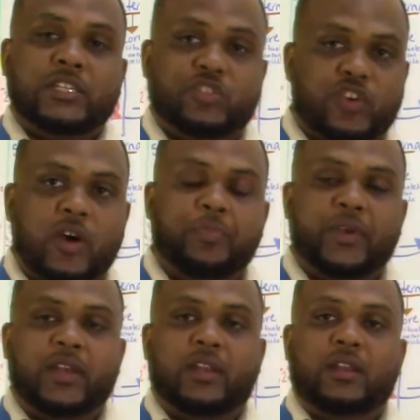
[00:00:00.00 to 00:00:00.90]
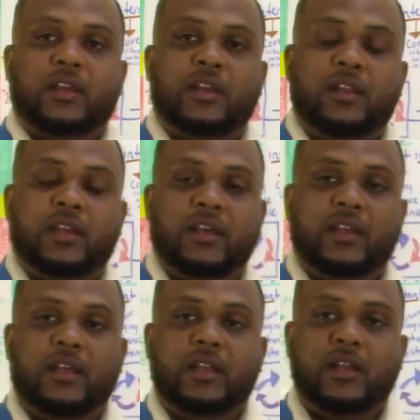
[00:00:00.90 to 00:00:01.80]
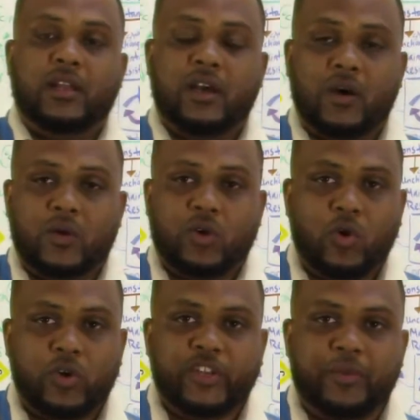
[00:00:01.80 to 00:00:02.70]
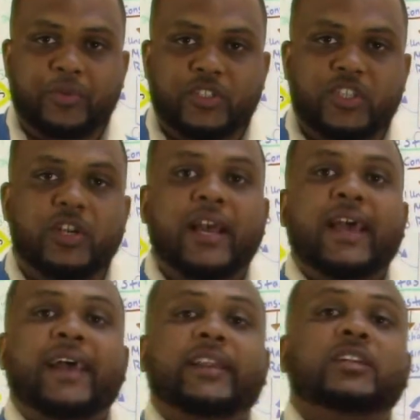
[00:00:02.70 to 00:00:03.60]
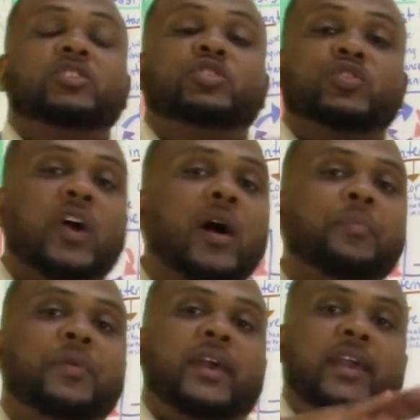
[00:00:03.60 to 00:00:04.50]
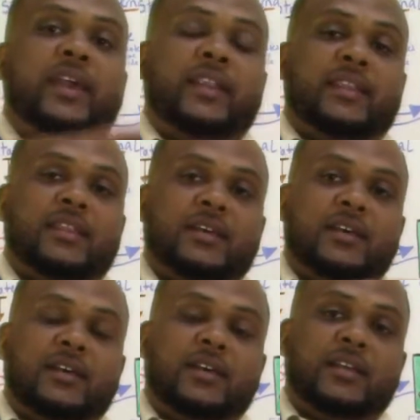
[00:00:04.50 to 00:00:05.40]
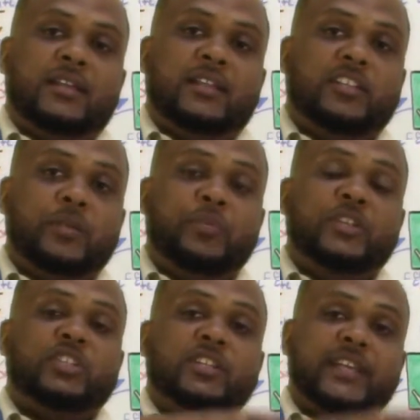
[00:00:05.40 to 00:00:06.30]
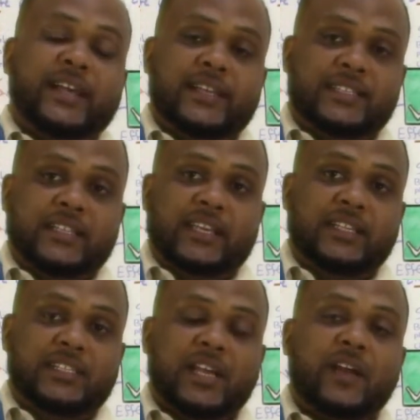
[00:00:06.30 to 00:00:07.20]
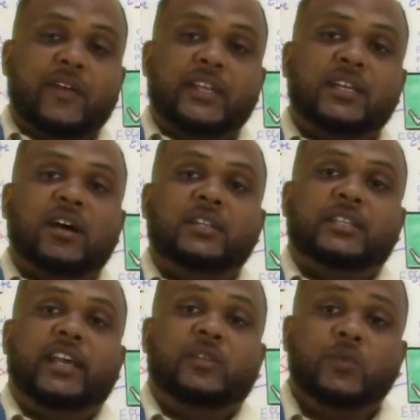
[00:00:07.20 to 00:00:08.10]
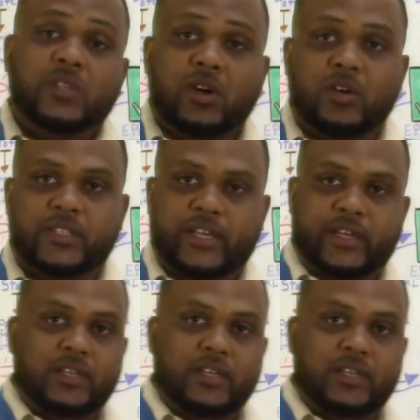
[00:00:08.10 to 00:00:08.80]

drop in our core temperature and a drop in the temperature that is in direct contact with our skin.